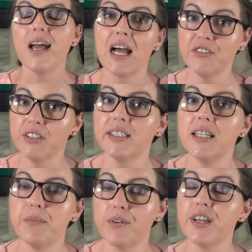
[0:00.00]
After
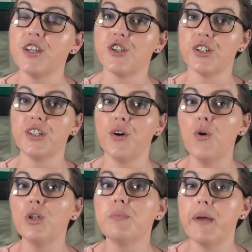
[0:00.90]
deliberation, the
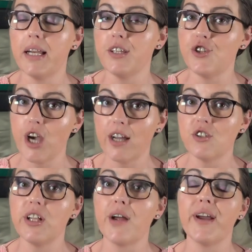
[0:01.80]
Old Bailey
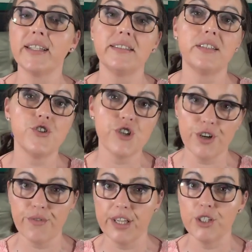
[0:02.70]
judge directed the
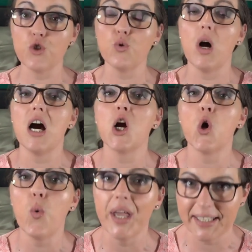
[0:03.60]
jury to
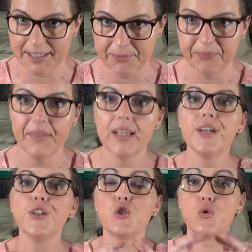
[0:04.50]
acquit
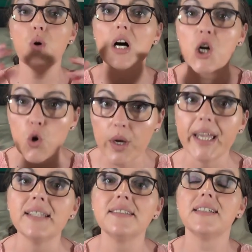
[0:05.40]

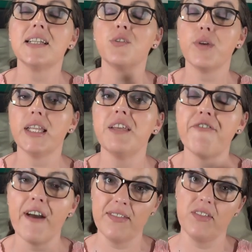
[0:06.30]
the three
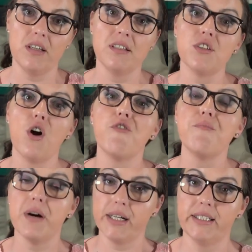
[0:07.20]
defendants
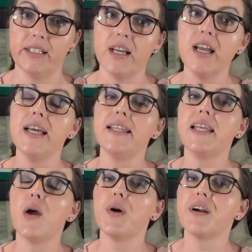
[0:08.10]
of murder.
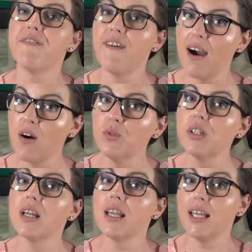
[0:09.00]
They were found
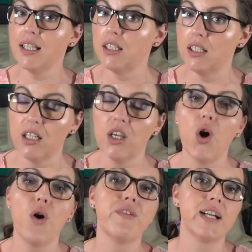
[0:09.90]
guilty
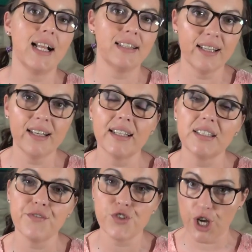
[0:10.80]
of an
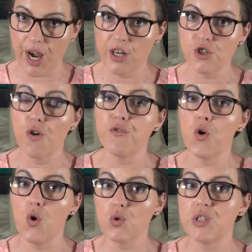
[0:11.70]
alternative charge of
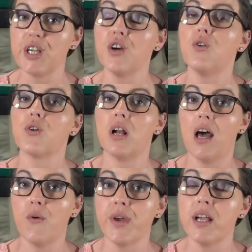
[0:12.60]
causing or
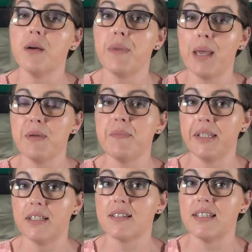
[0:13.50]
allowing baby
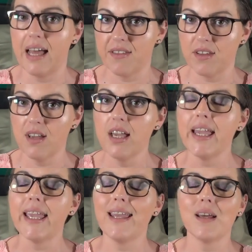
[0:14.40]
Peter's death.
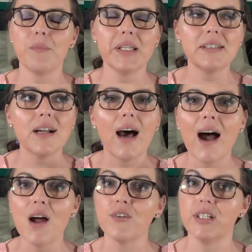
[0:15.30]
In a bitter
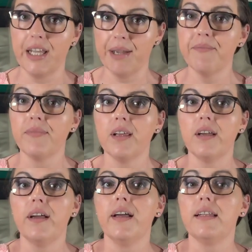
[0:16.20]
irony,
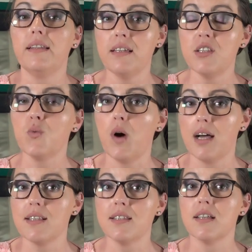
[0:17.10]
this
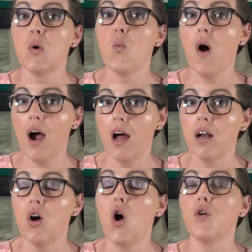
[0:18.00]
was
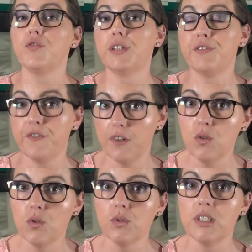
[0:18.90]
one of the
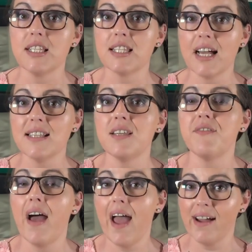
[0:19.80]
few
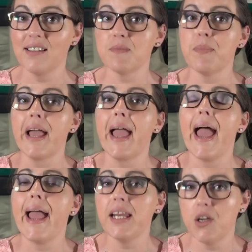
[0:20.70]
decisive acts by
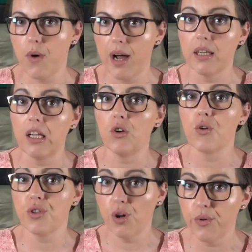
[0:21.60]
anyone in
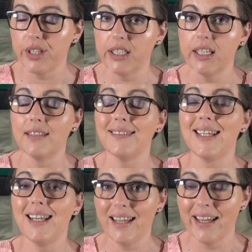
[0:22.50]
authority
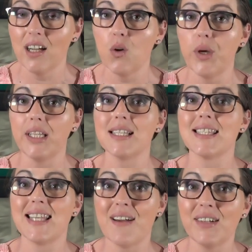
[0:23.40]
dealing with the
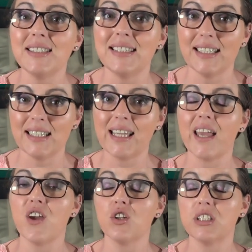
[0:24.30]
17
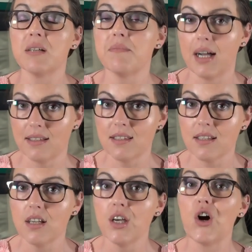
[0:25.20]
chaotic
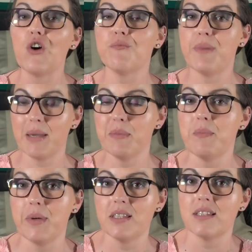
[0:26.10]
months of baby
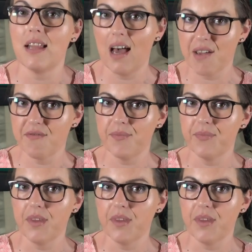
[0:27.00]
P's life.